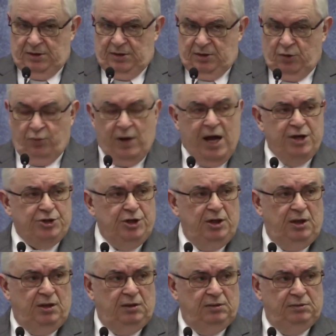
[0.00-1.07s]
The
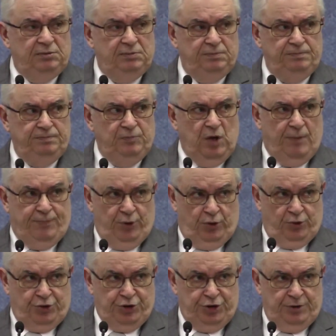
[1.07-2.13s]
rational
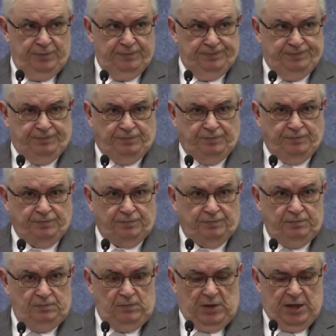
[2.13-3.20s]
approach
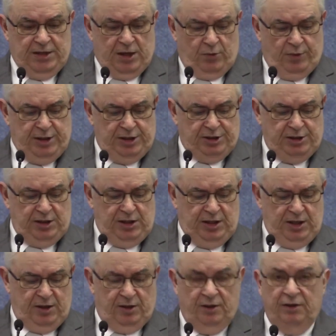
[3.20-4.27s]
that we see
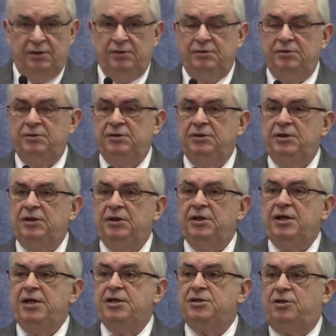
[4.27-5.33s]
here
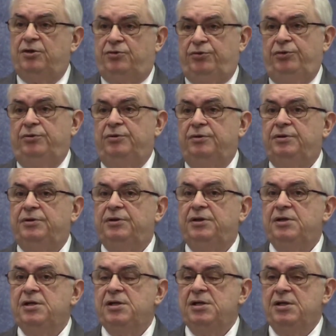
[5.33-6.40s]
is the truth.
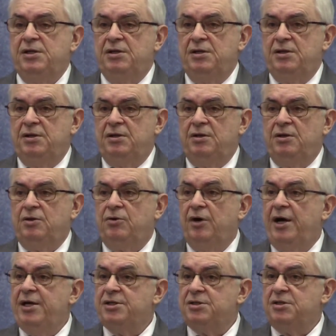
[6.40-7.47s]

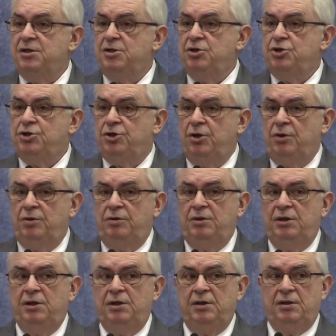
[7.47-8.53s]
Christ showed
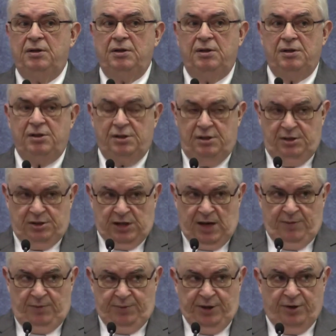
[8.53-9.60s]

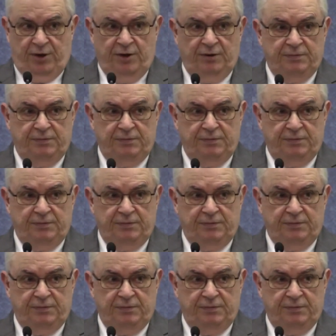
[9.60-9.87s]
Simon Peter